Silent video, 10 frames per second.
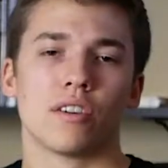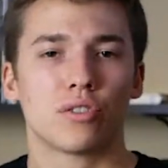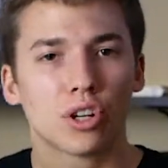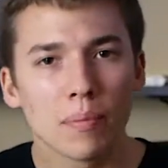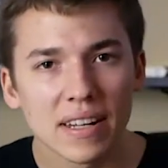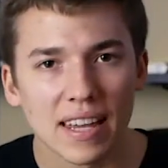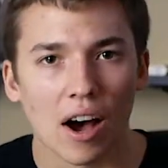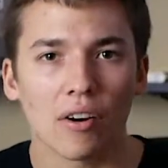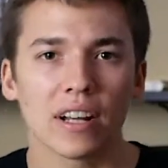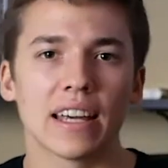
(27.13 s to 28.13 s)
So your
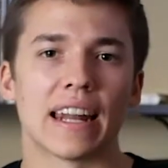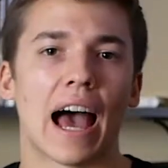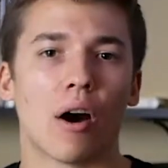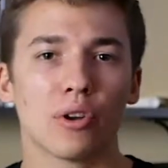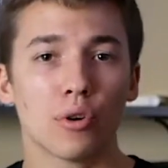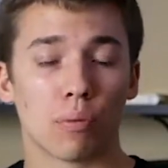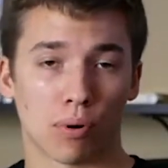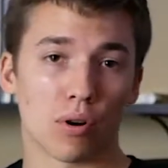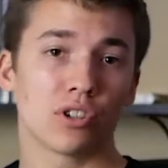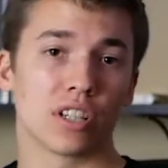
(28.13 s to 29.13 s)
mentality and how you
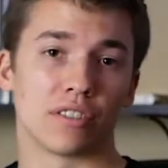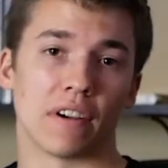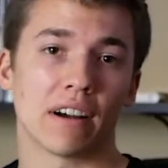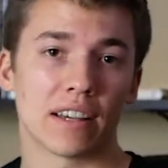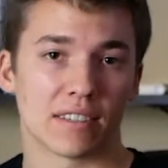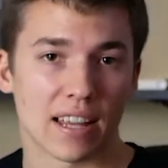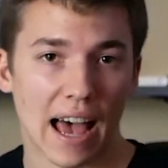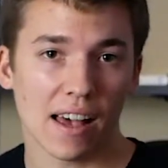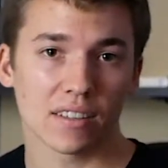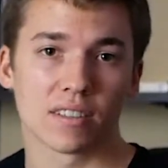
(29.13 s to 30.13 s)
approach these various
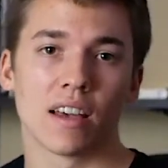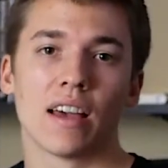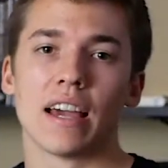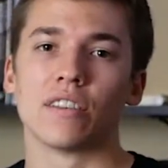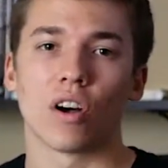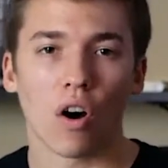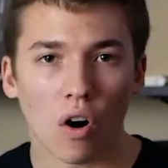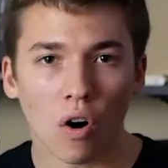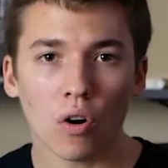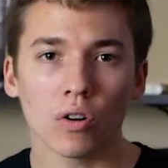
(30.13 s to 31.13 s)
tasks is
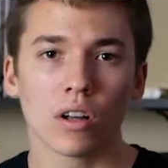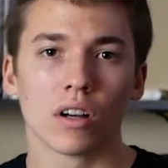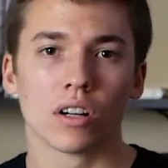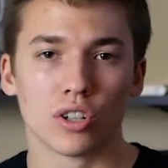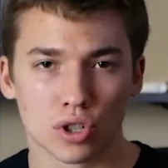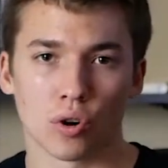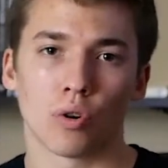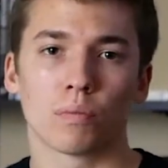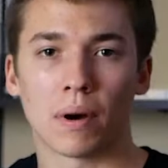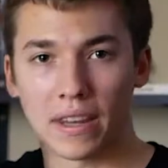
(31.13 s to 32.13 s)
all
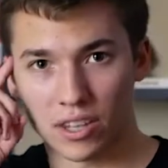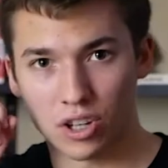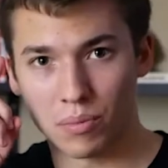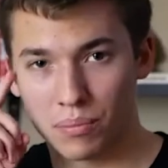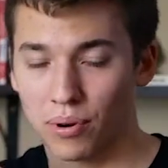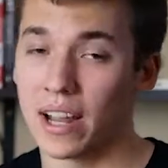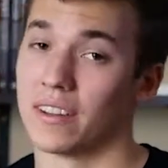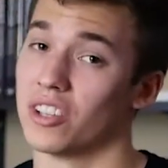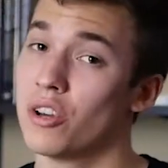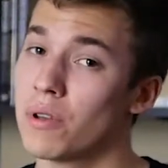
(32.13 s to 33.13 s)
controlled by the human
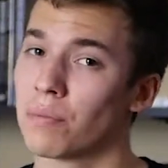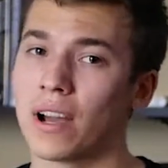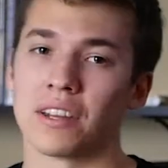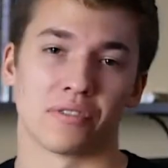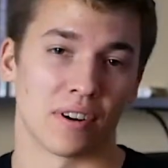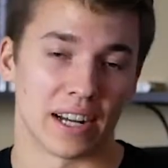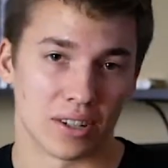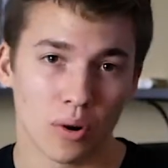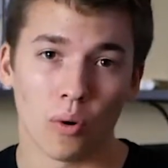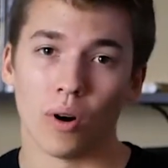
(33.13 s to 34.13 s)
brain. The human brain is very
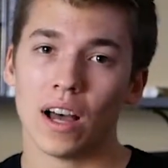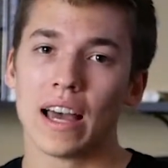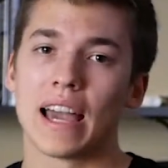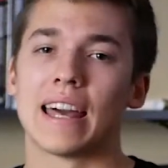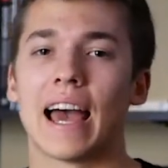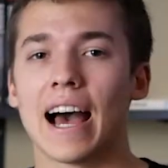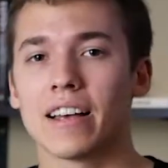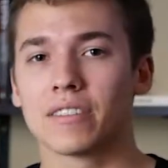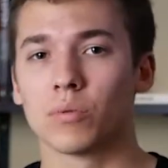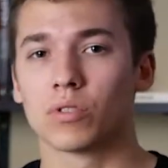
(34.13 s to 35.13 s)
cool. It
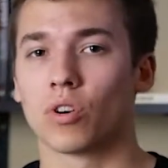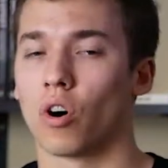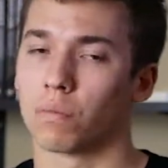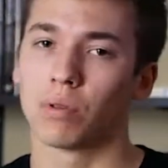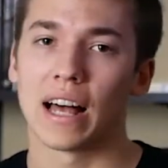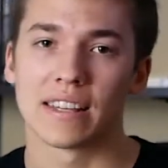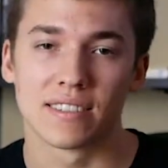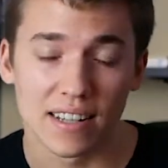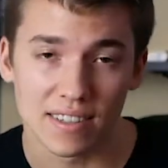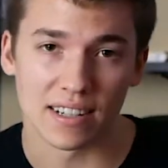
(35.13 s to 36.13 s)
has what's called
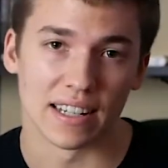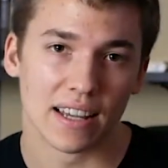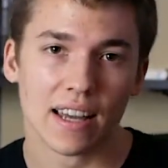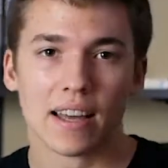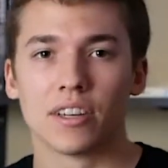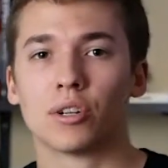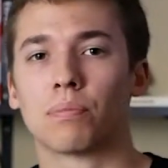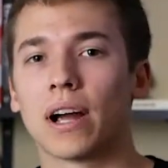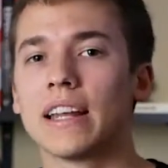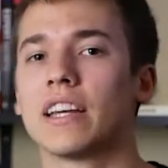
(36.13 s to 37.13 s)
plasticity. Your
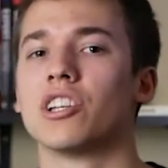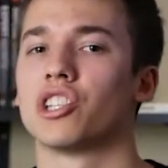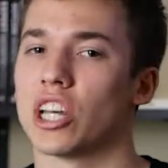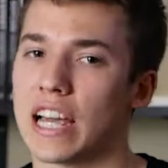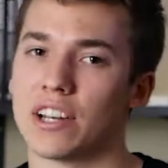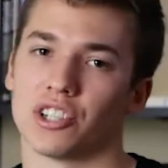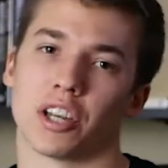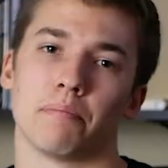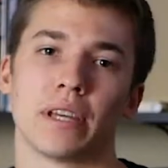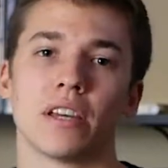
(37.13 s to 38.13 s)
brain can change. It
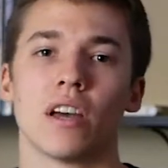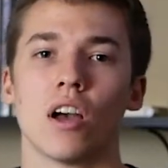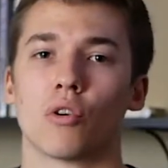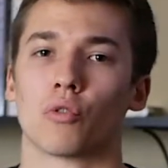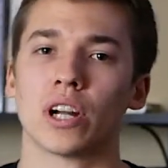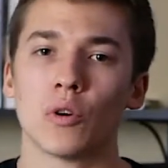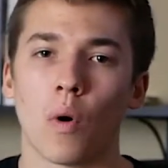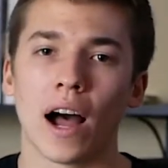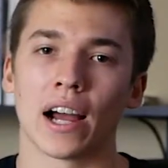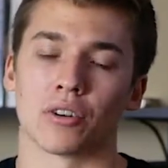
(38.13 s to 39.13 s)
can be
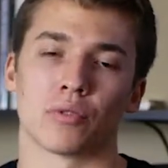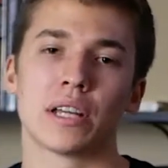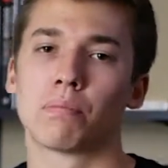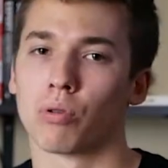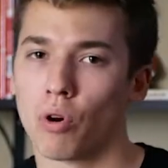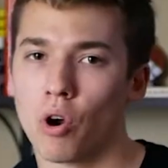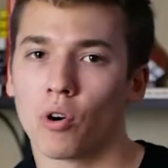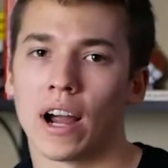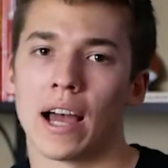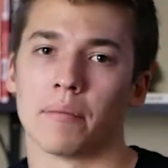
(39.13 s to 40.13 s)
rewired,
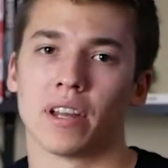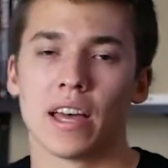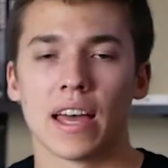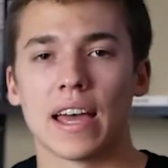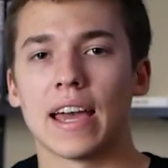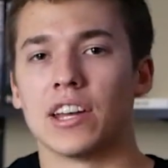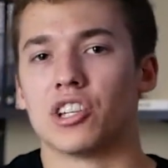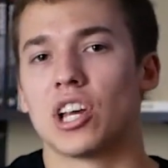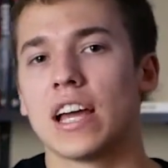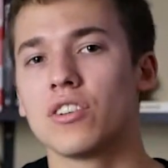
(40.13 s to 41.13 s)
reprogrammed, and
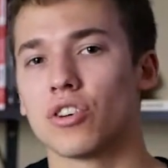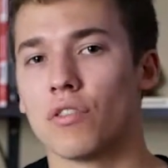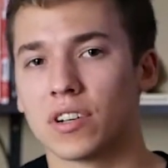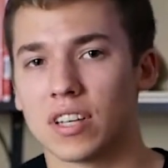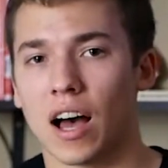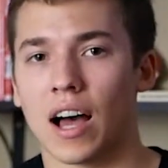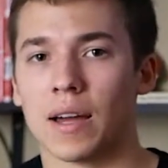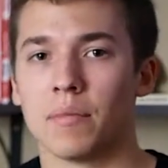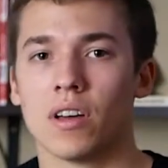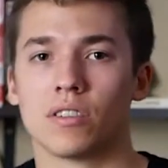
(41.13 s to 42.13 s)
change over
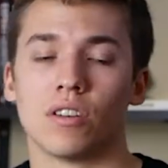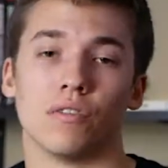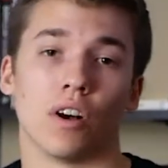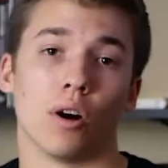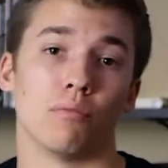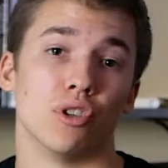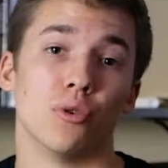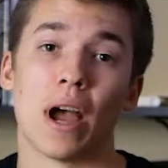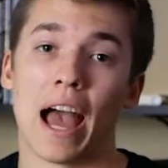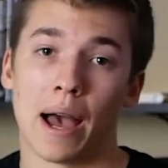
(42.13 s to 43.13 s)
time to develop
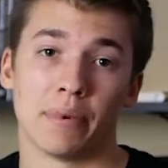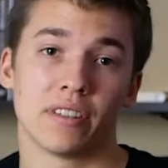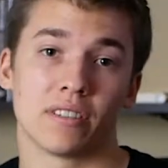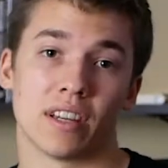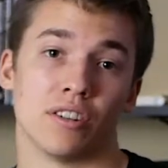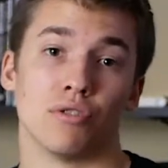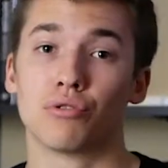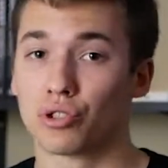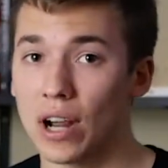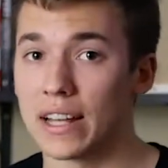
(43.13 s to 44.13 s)
new habits and new
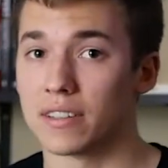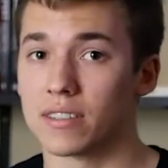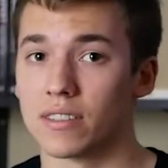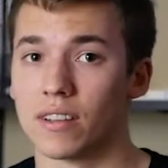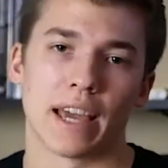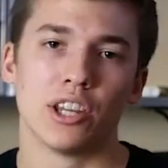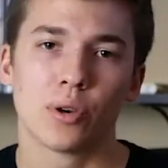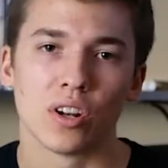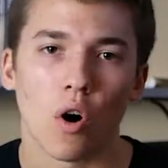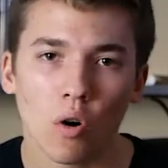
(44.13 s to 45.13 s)
traits. And you
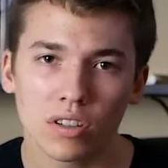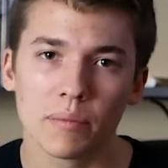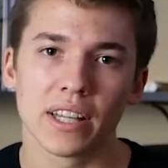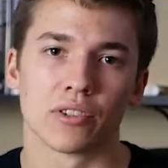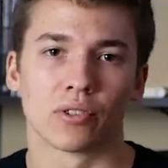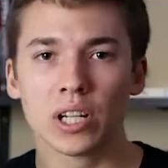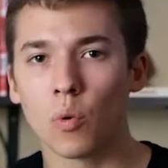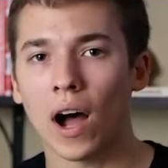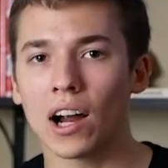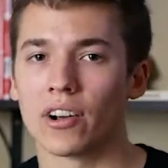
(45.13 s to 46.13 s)
can ultimately
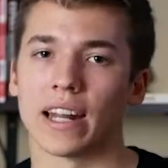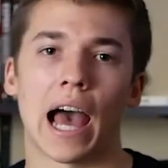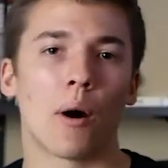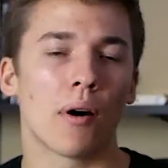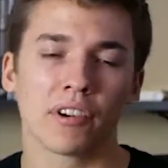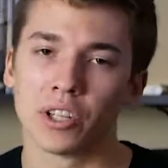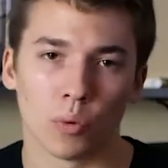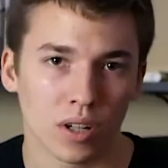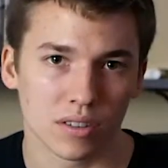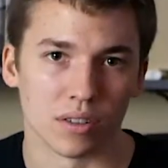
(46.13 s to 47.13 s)
rewire it however you
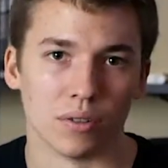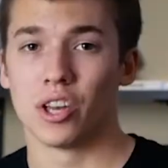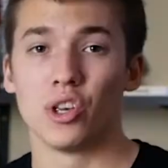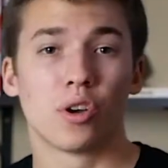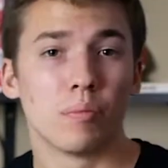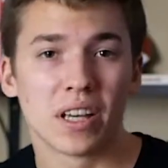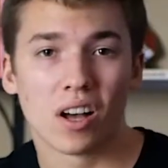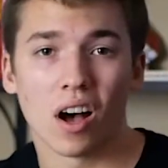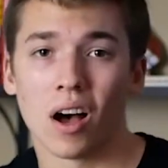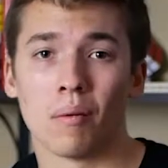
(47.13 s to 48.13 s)
want to. You can
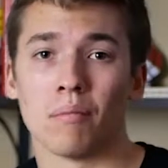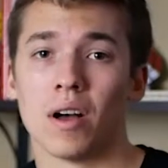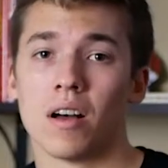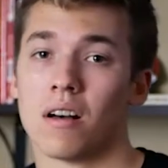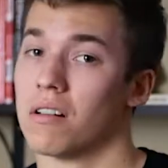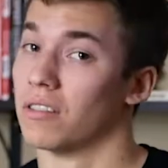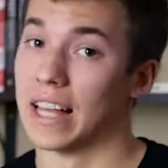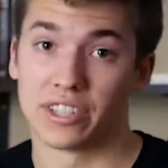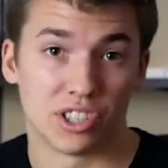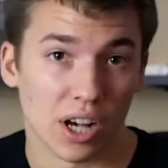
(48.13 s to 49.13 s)
become
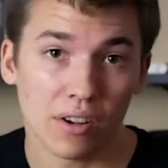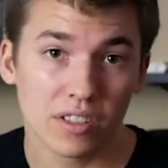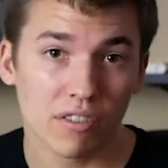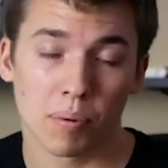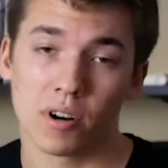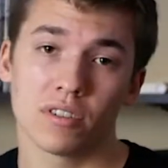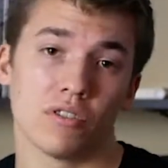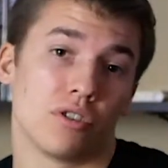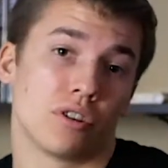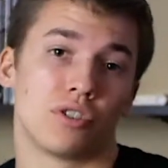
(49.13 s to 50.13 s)
less jealous of a
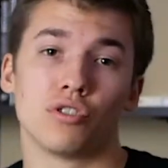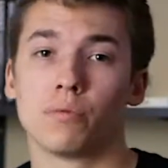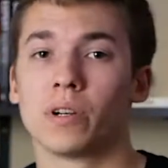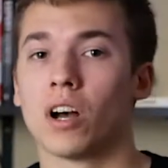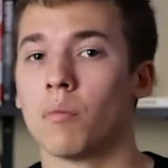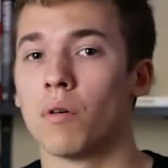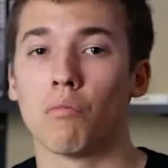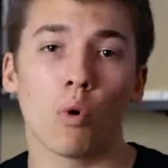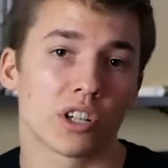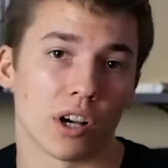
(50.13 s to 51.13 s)
person. You could choose to become
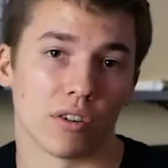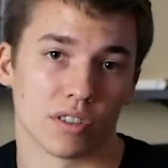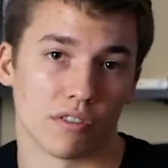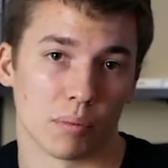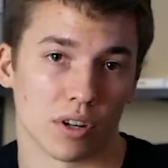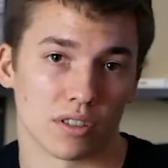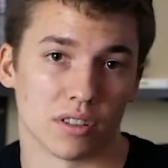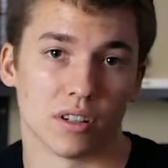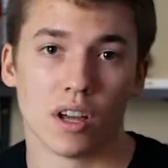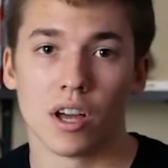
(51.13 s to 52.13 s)
more jealous of a
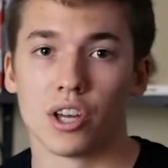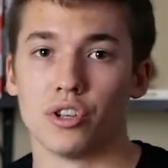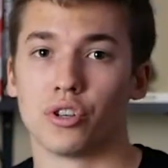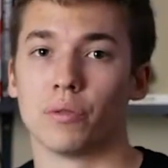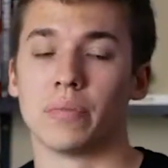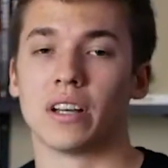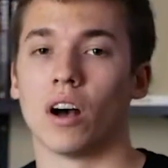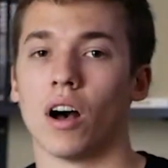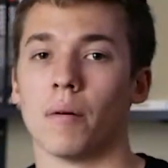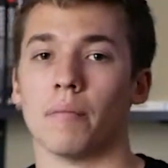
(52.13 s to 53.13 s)
person. You could
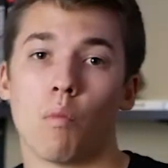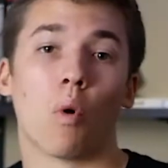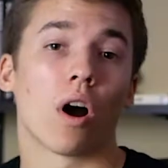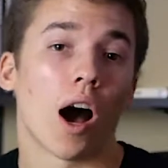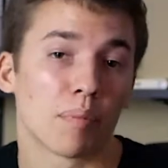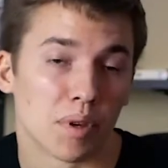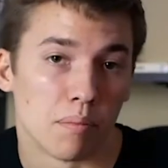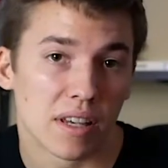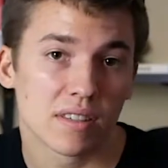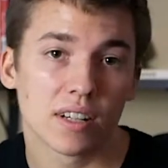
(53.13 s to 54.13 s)
become more
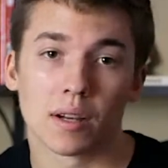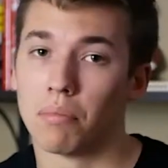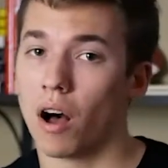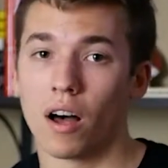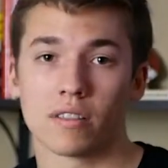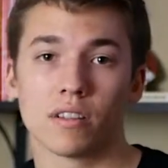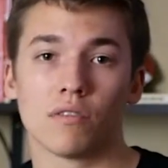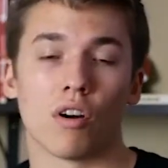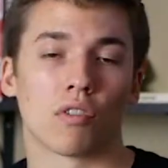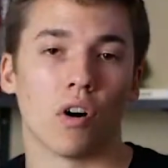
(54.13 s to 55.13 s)
optimistic and positive
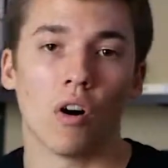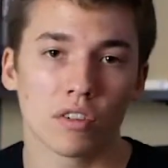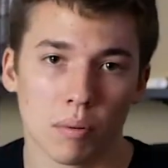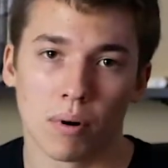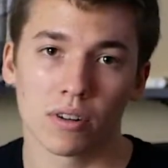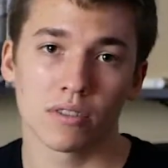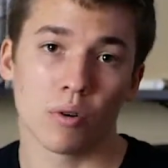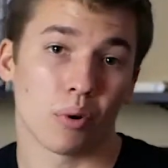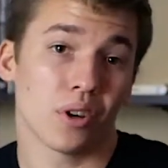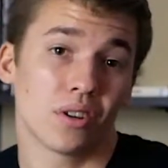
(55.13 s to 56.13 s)
overall as a person,
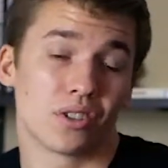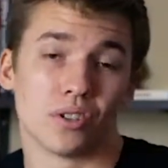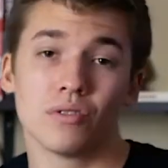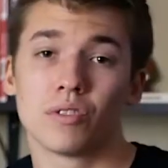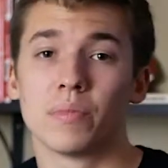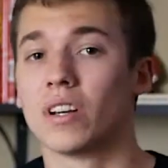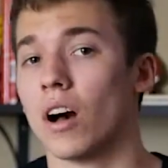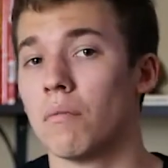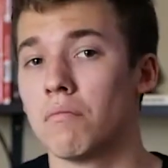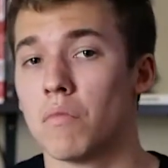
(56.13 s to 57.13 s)
or you could choose to
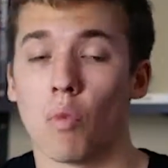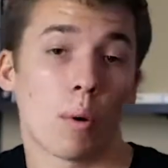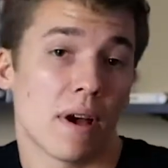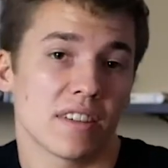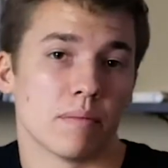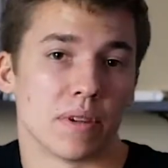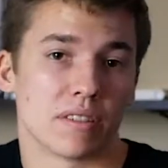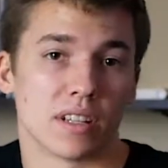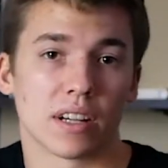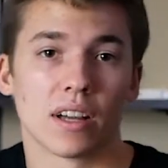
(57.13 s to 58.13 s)
become more
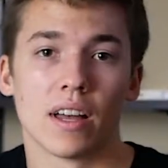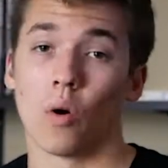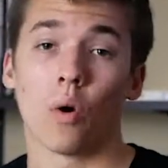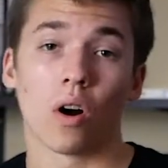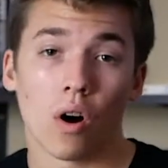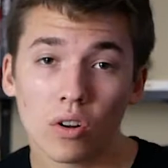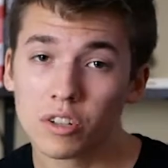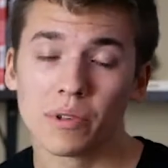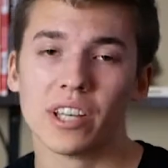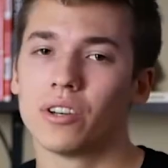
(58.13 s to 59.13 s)
pessimistic. Or
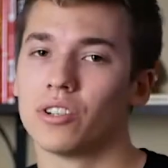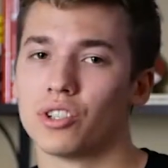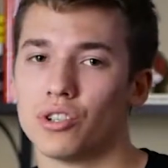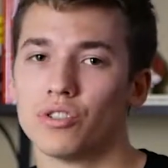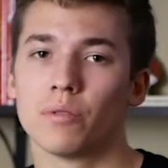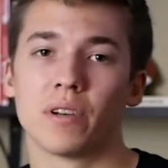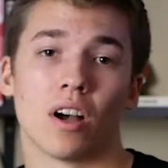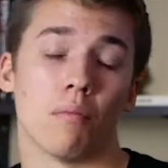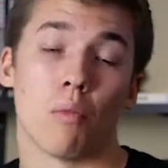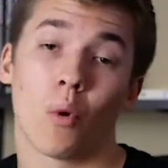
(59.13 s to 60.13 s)
ultimately, you can choose to
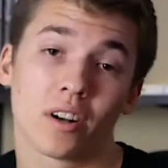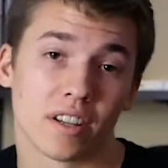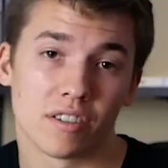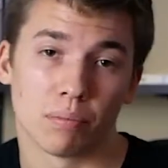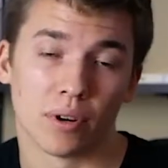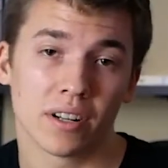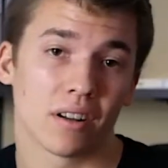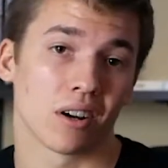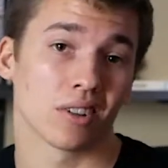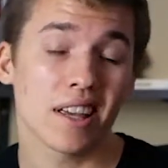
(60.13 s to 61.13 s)
become more disciplined
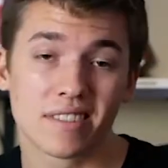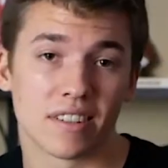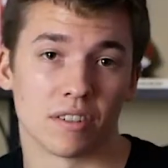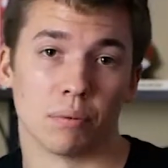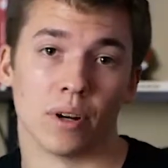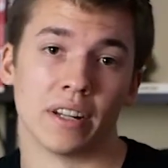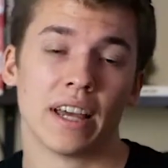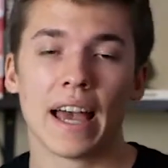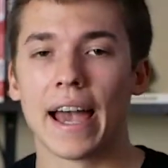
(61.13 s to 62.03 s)
or less disciplined.